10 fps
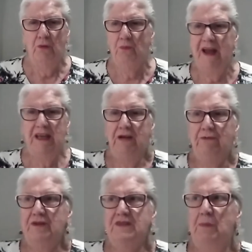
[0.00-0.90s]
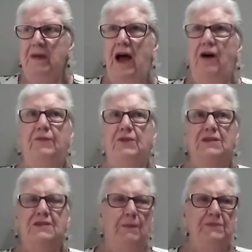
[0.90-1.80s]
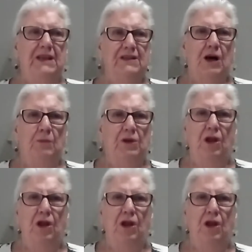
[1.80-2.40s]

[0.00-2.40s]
waiting for something to come